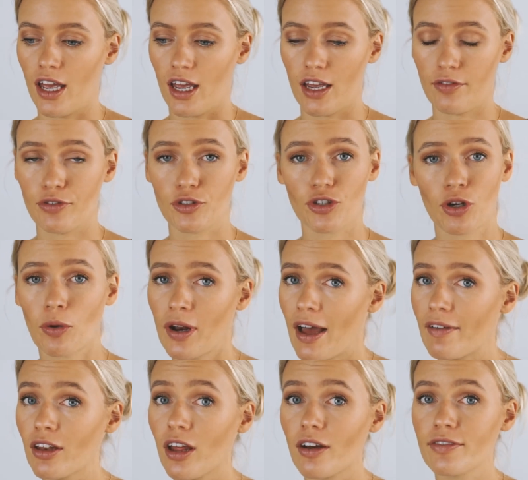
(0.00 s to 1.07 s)
If you don't
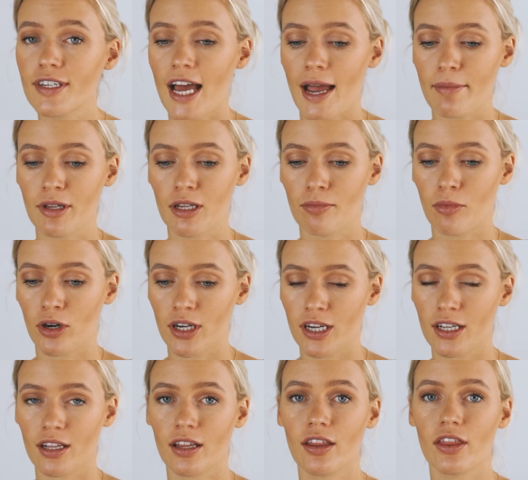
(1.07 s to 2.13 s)
have a lot of time in the
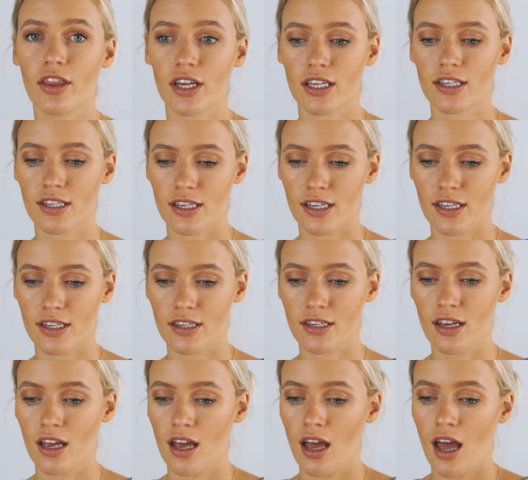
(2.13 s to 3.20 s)
morning, this
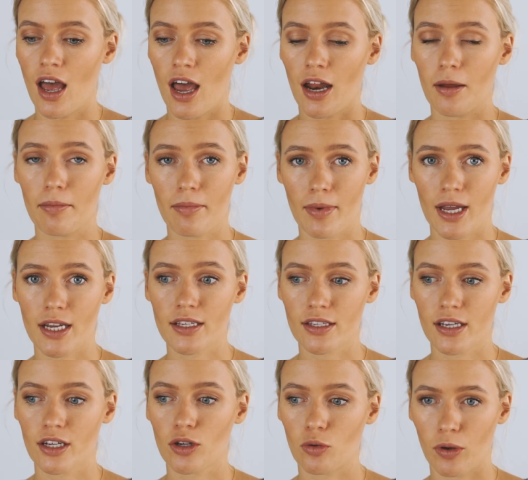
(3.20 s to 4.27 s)
is an
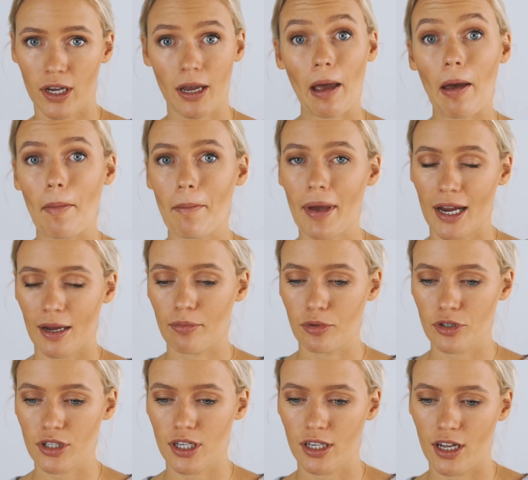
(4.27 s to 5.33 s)
amazing quick makeup
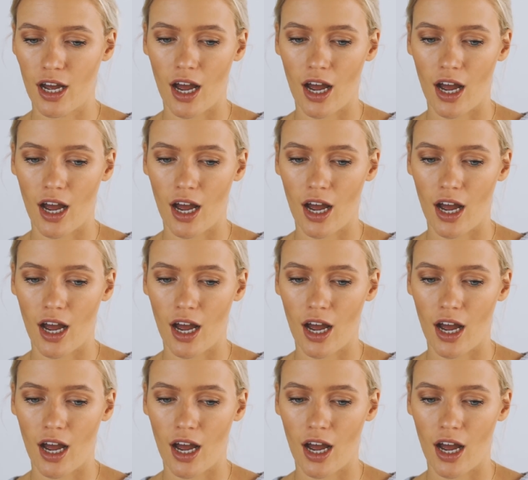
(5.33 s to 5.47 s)
routine.